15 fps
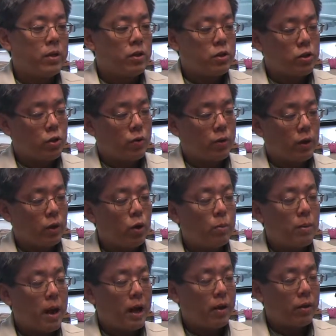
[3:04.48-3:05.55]
So if you look
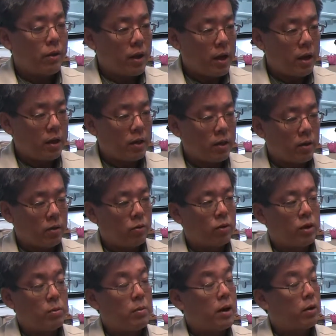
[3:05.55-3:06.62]
back then and
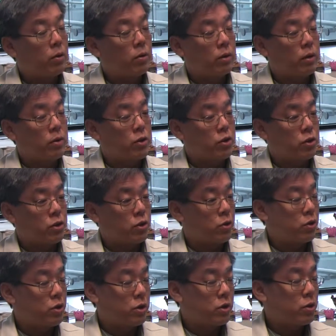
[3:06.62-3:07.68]
did medical literature
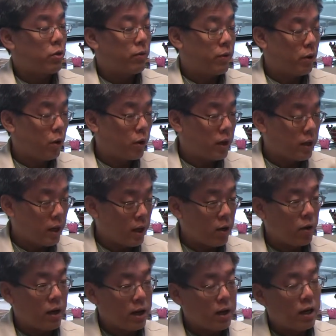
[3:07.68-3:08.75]
searches, so if you look on the
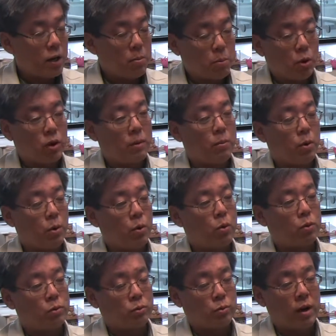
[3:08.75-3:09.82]
internet and you pull up
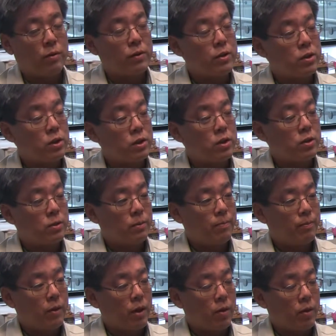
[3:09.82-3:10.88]
old references
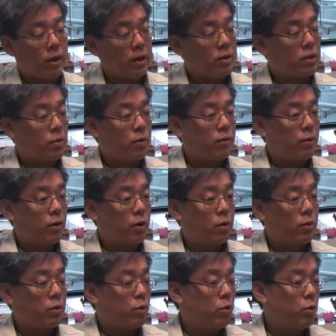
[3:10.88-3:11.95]
and things that refer
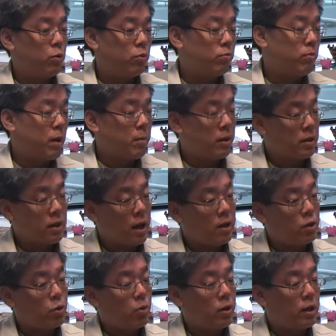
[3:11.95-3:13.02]
to maybe 10,
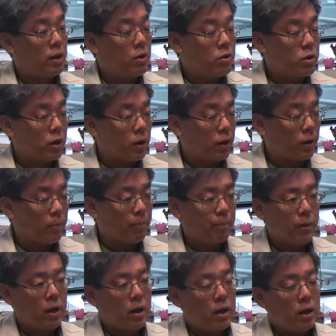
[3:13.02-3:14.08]
20 years ago,
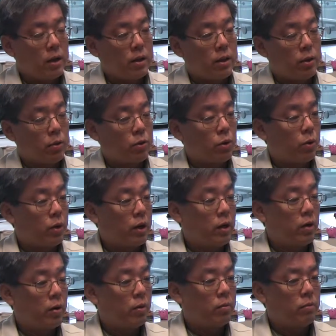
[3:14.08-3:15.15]
you'll
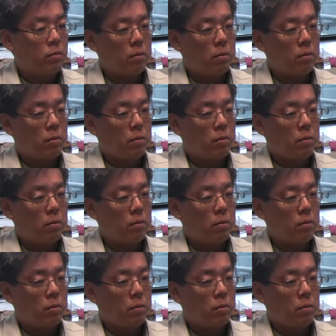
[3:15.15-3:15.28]
hear